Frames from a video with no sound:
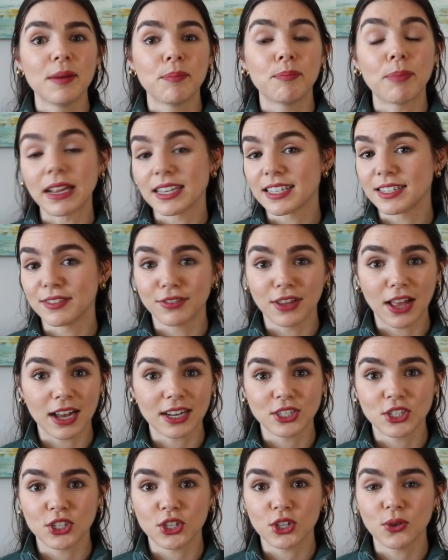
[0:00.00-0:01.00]
Best of
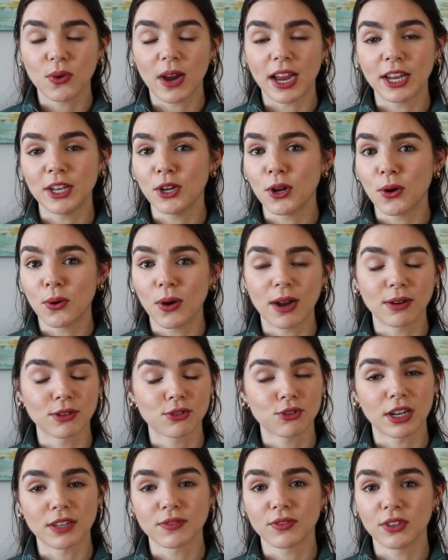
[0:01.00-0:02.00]
luck to you. I know how
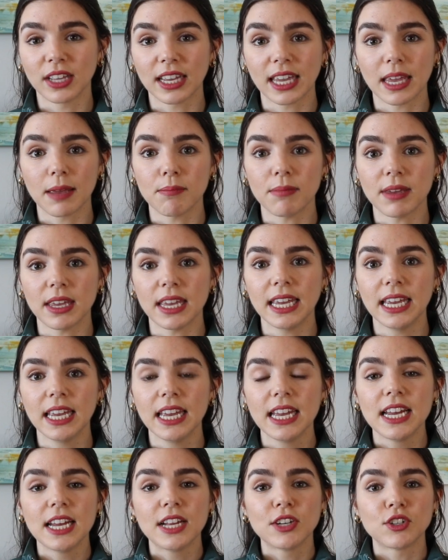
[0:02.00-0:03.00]
stressful it can be.
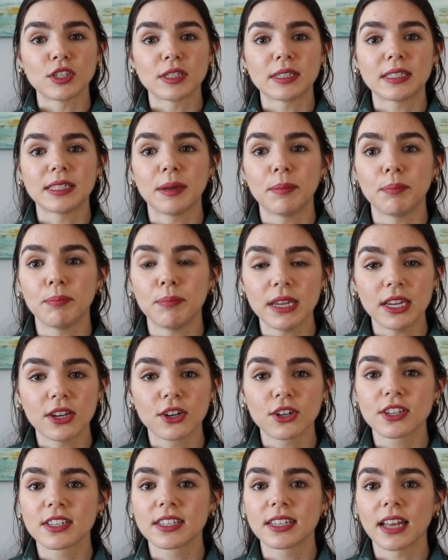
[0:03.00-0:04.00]
Just be
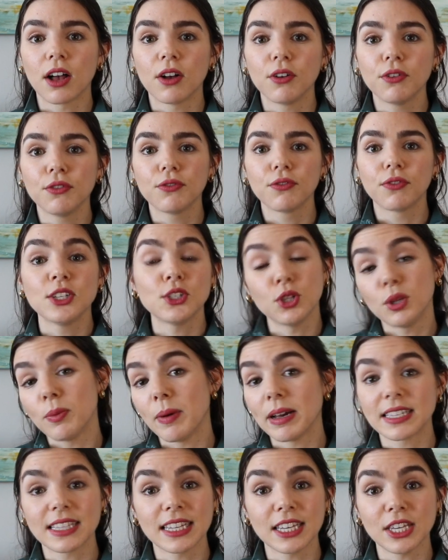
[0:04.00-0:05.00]
yourself, do the
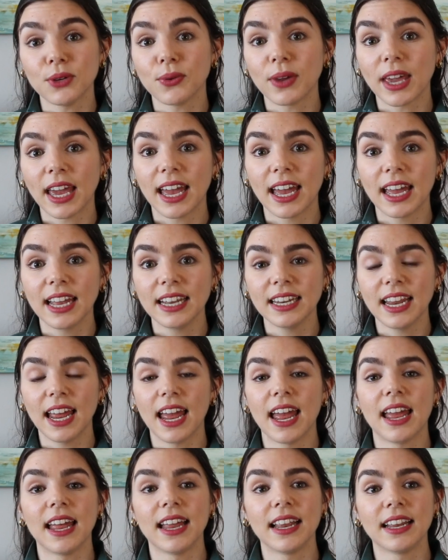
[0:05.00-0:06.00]
best that you can,
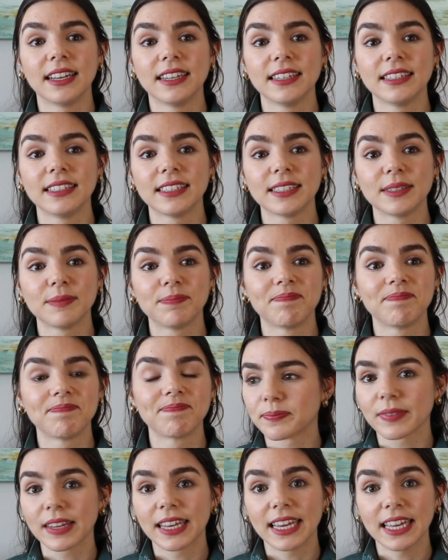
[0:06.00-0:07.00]
and
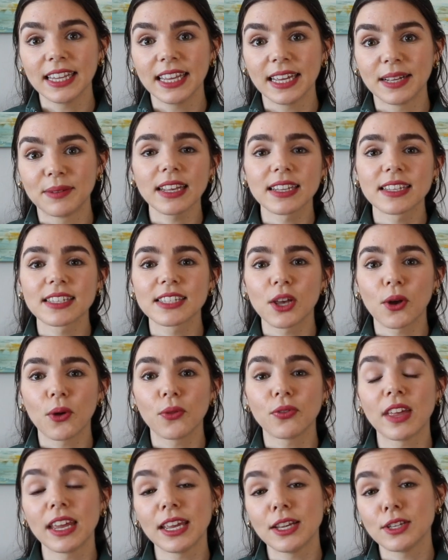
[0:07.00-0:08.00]
kill it. So
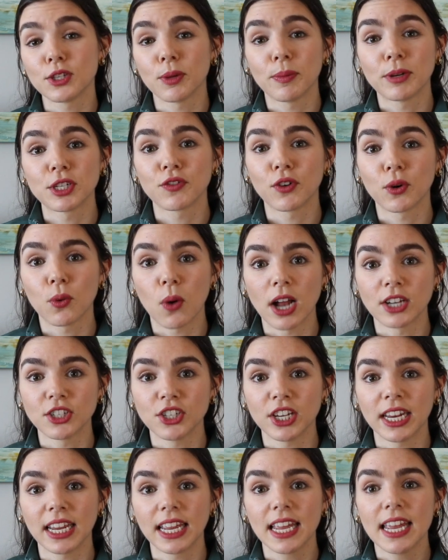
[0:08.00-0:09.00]
thank you so much for
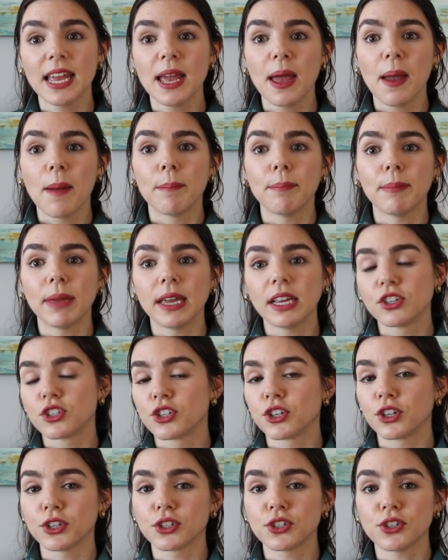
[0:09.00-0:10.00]
watching. Make
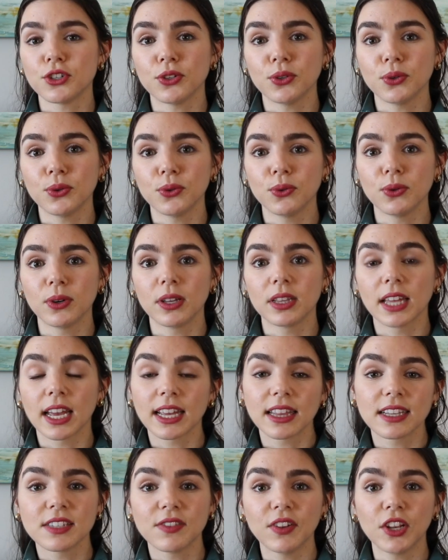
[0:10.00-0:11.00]
sure to
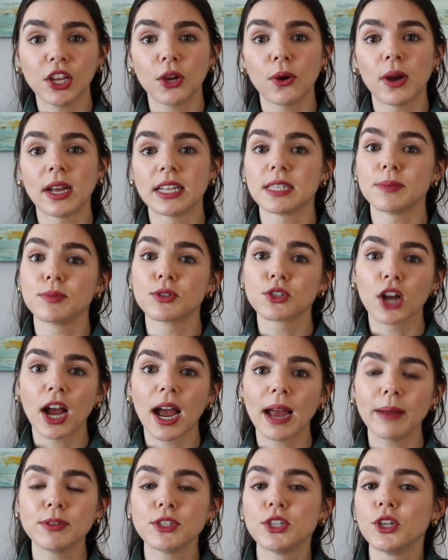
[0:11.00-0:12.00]
like this video and
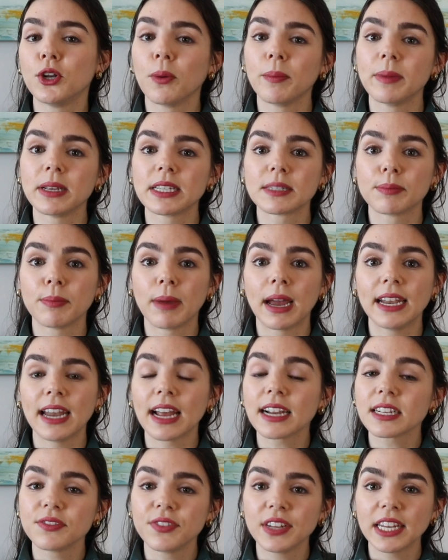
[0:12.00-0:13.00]
subscribe so you don't miss my
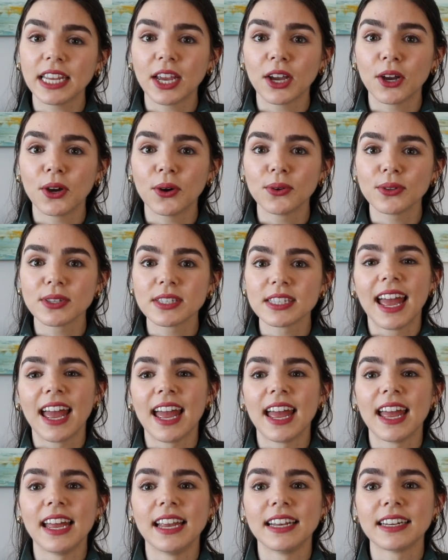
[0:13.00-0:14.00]
next videos
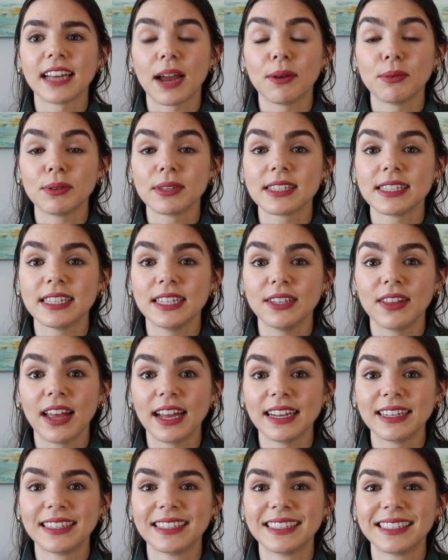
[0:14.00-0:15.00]
and I will see you
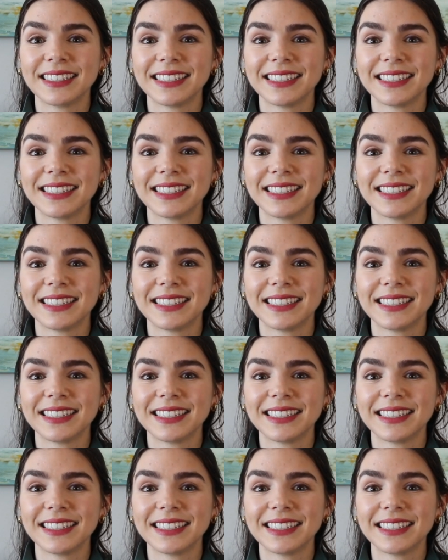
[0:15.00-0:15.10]
then.